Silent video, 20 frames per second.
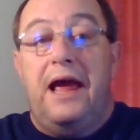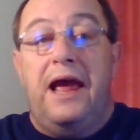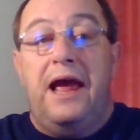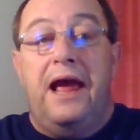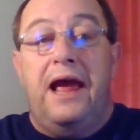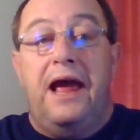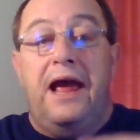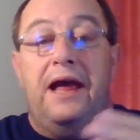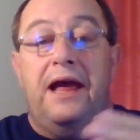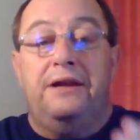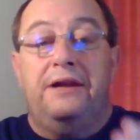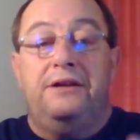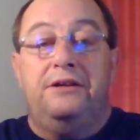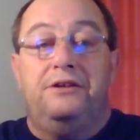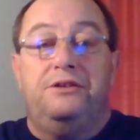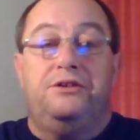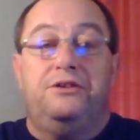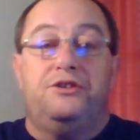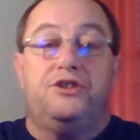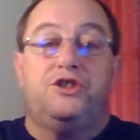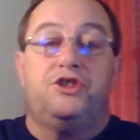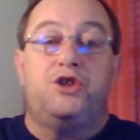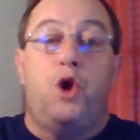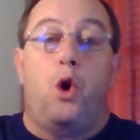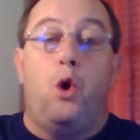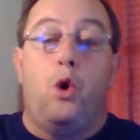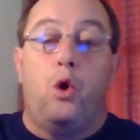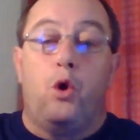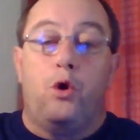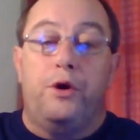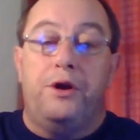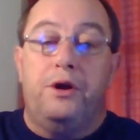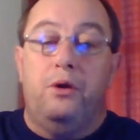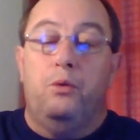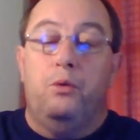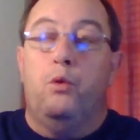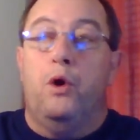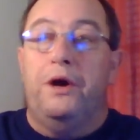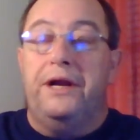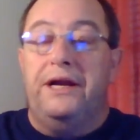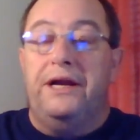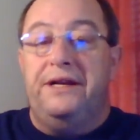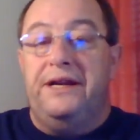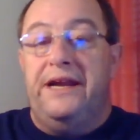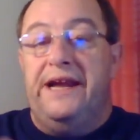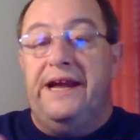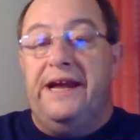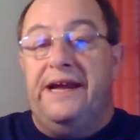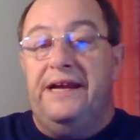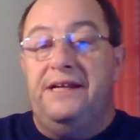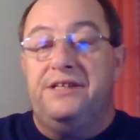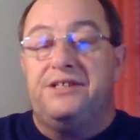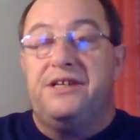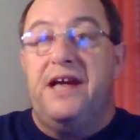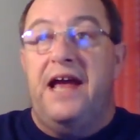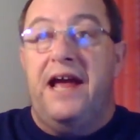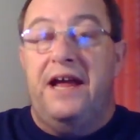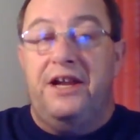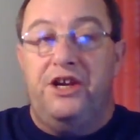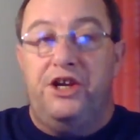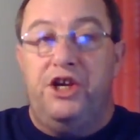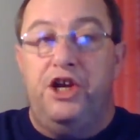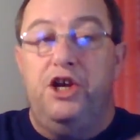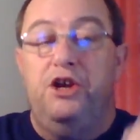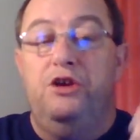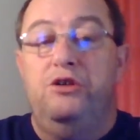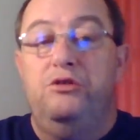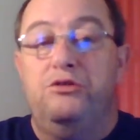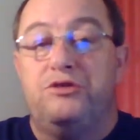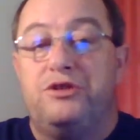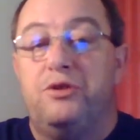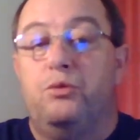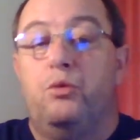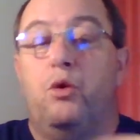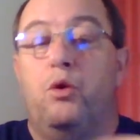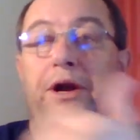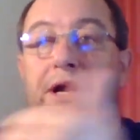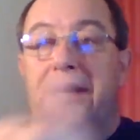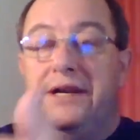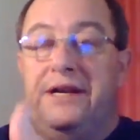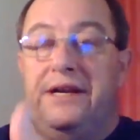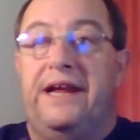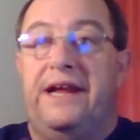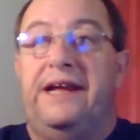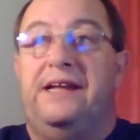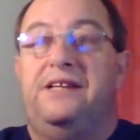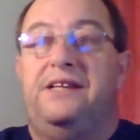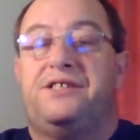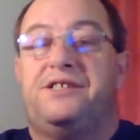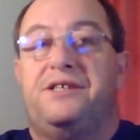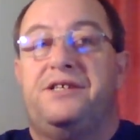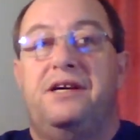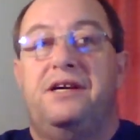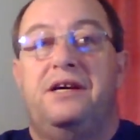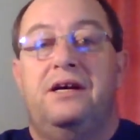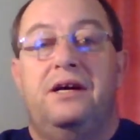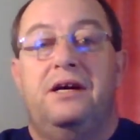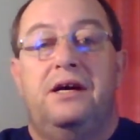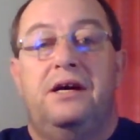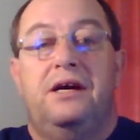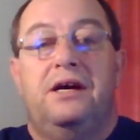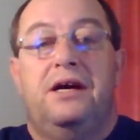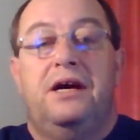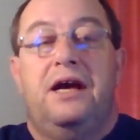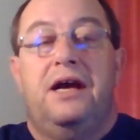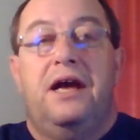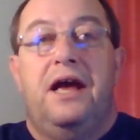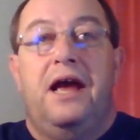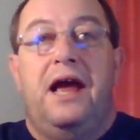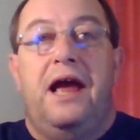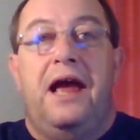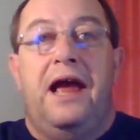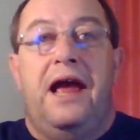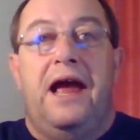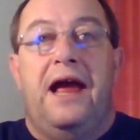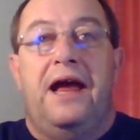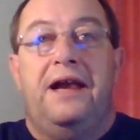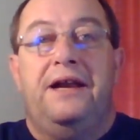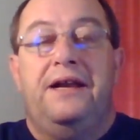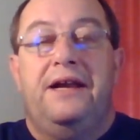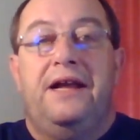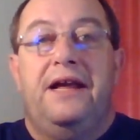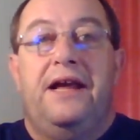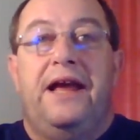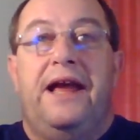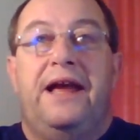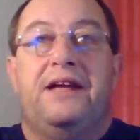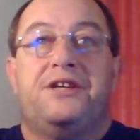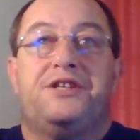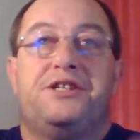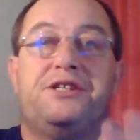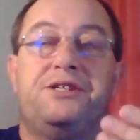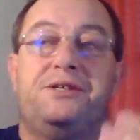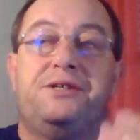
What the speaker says: and stored what it needs and used what it needs. And in